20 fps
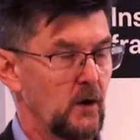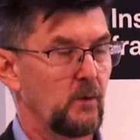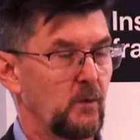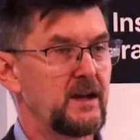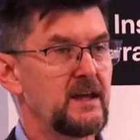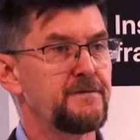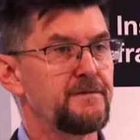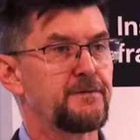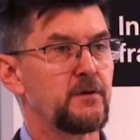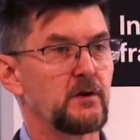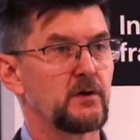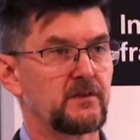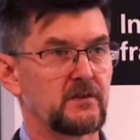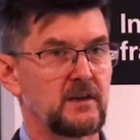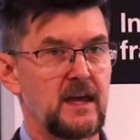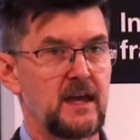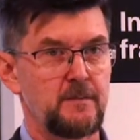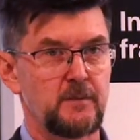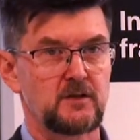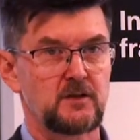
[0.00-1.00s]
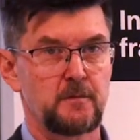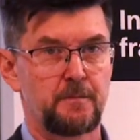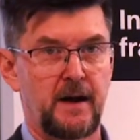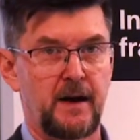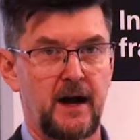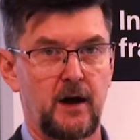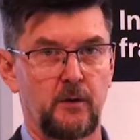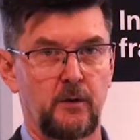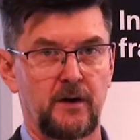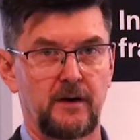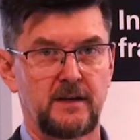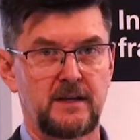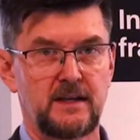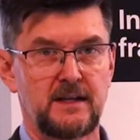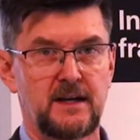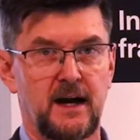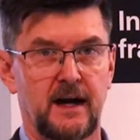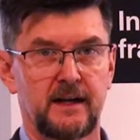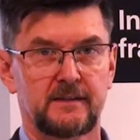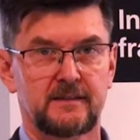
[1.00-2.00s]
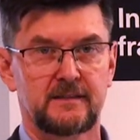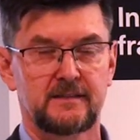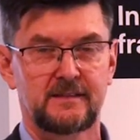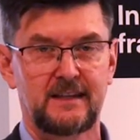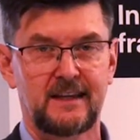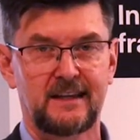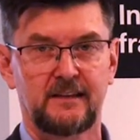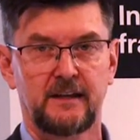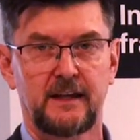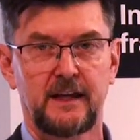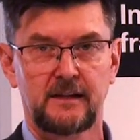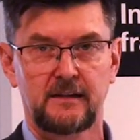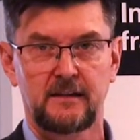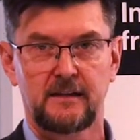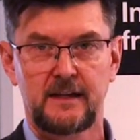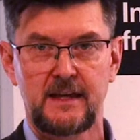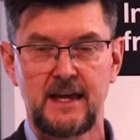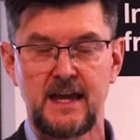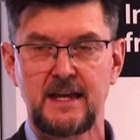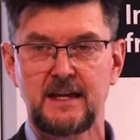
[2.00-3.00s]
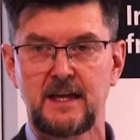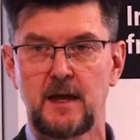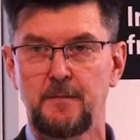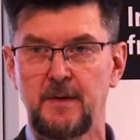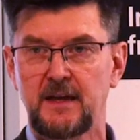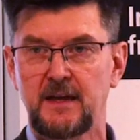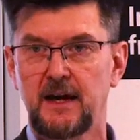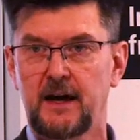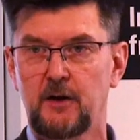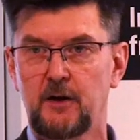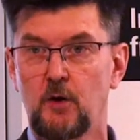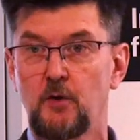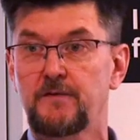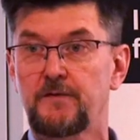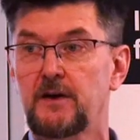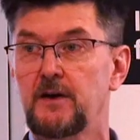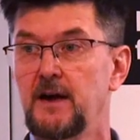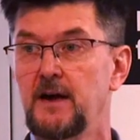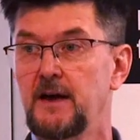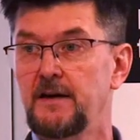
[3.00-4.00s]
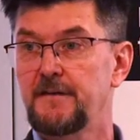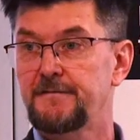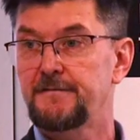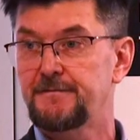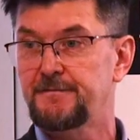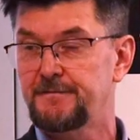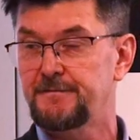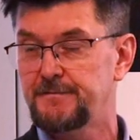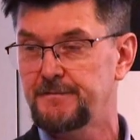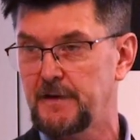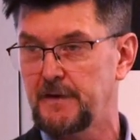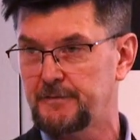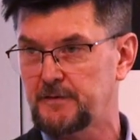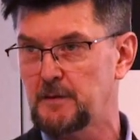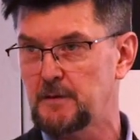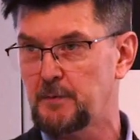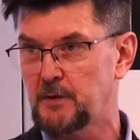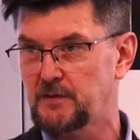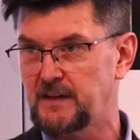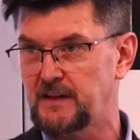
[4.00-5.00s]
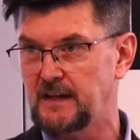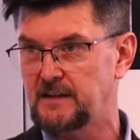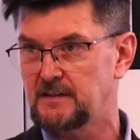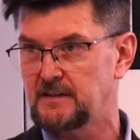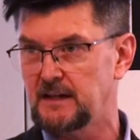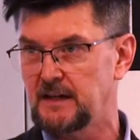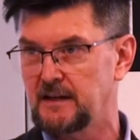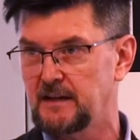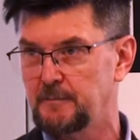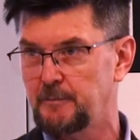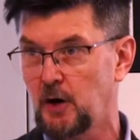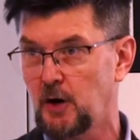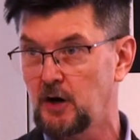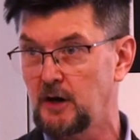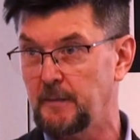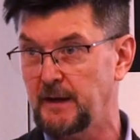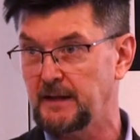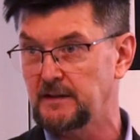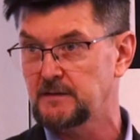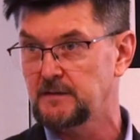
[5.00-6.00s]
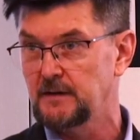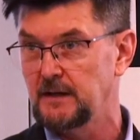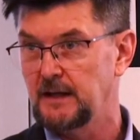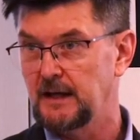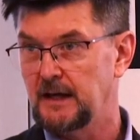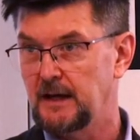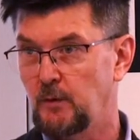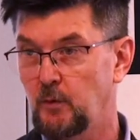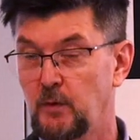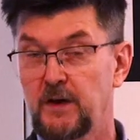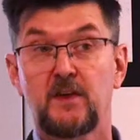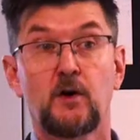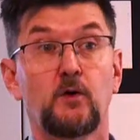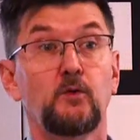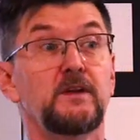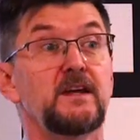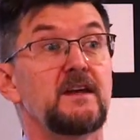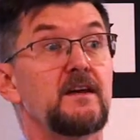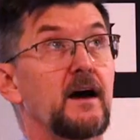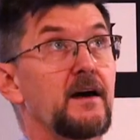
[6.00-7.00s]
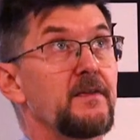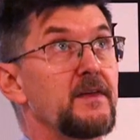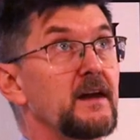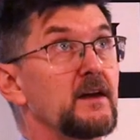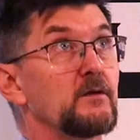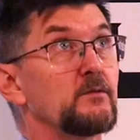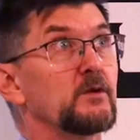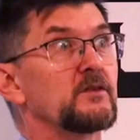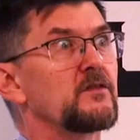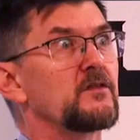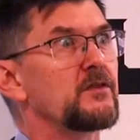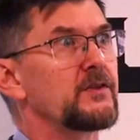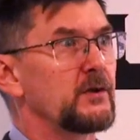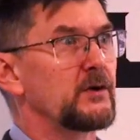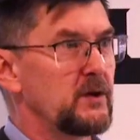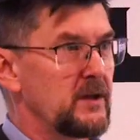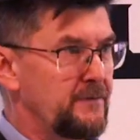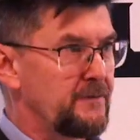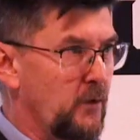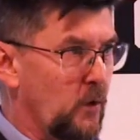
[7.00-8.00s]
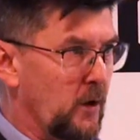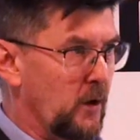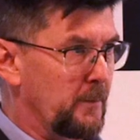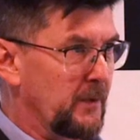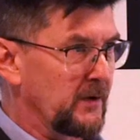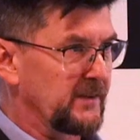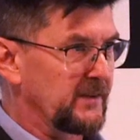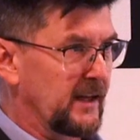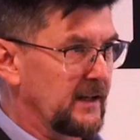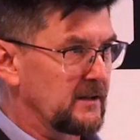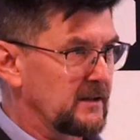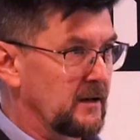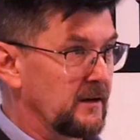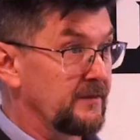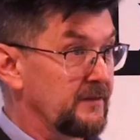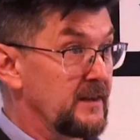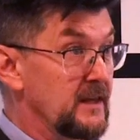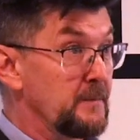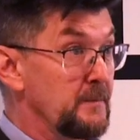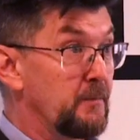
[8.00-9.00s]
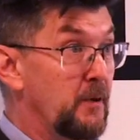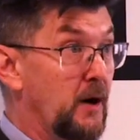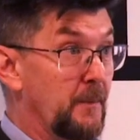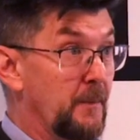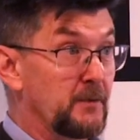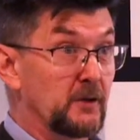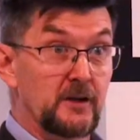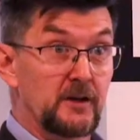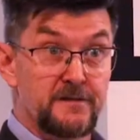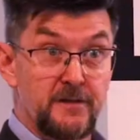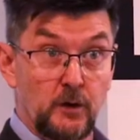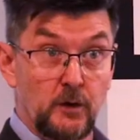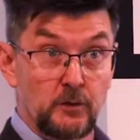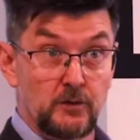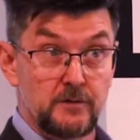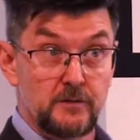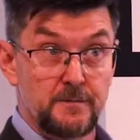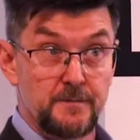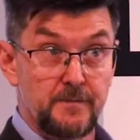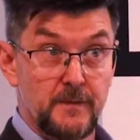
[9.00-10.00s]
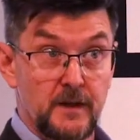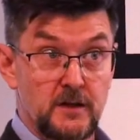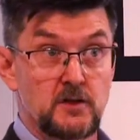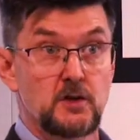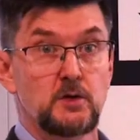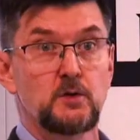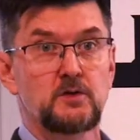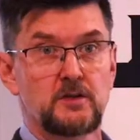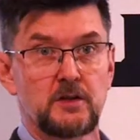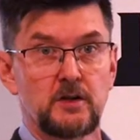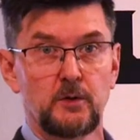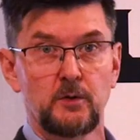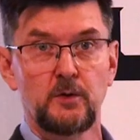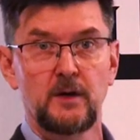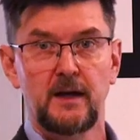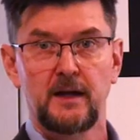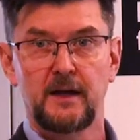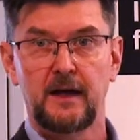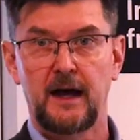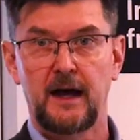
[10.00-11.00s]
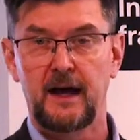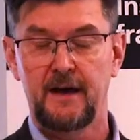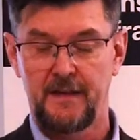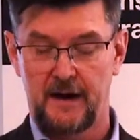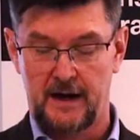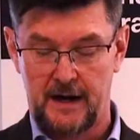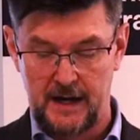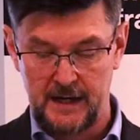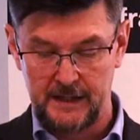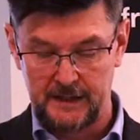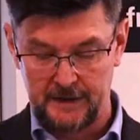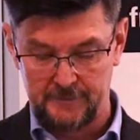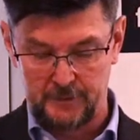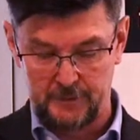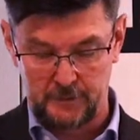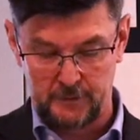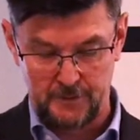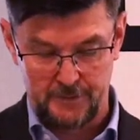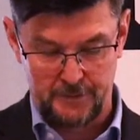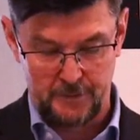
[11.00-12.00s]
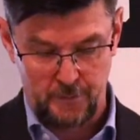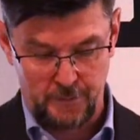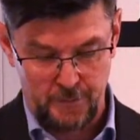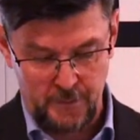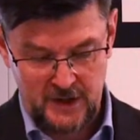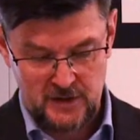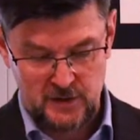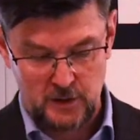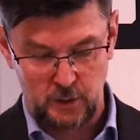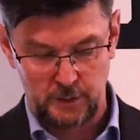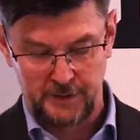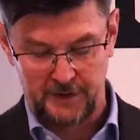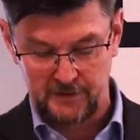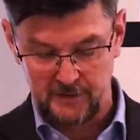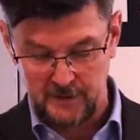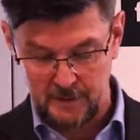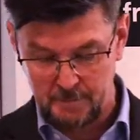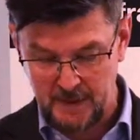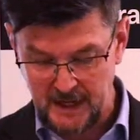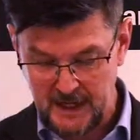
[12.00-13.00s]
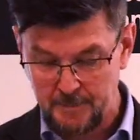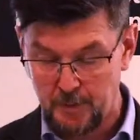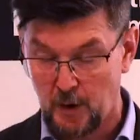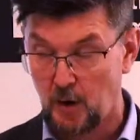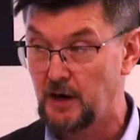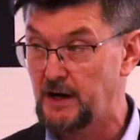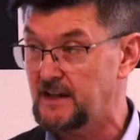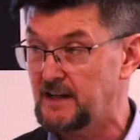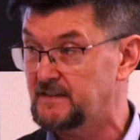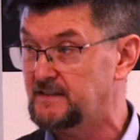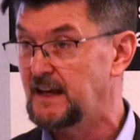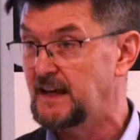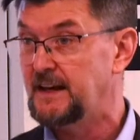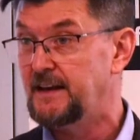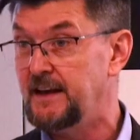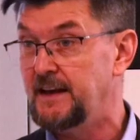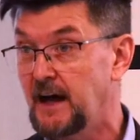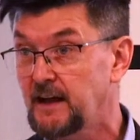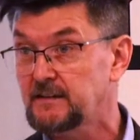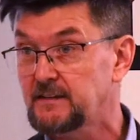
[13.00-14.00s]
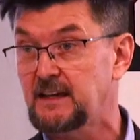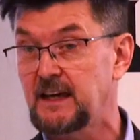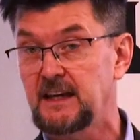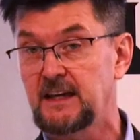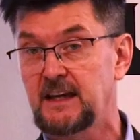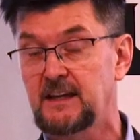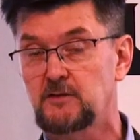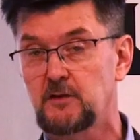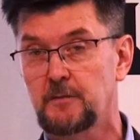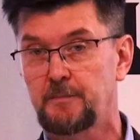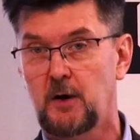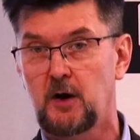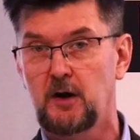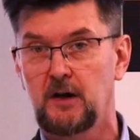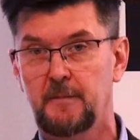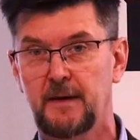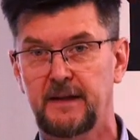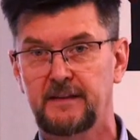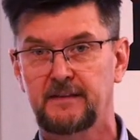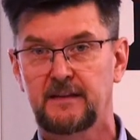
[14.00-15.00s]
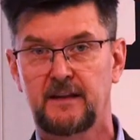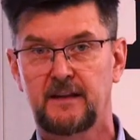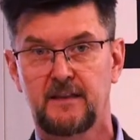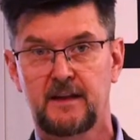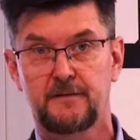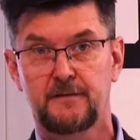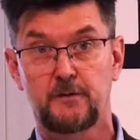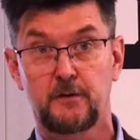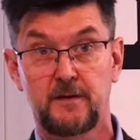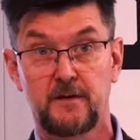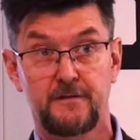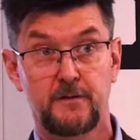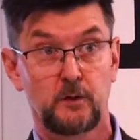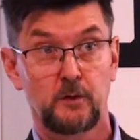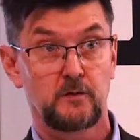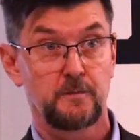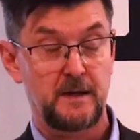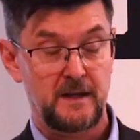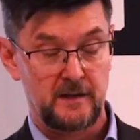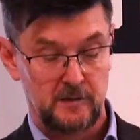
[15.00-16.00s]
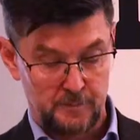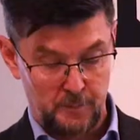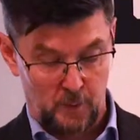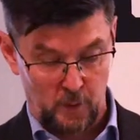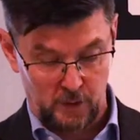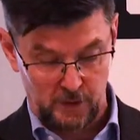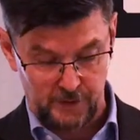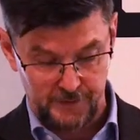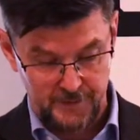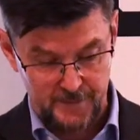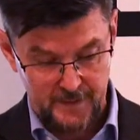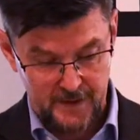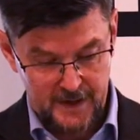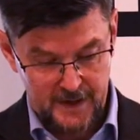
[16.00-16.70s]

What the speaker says: When he first came into power, he got single-handedly, AKP got over 50% in parliament with only, I think it was 34% of the popular vote due to the high level threshold and many parties not getting into parliament and therefore their votes being spoiled.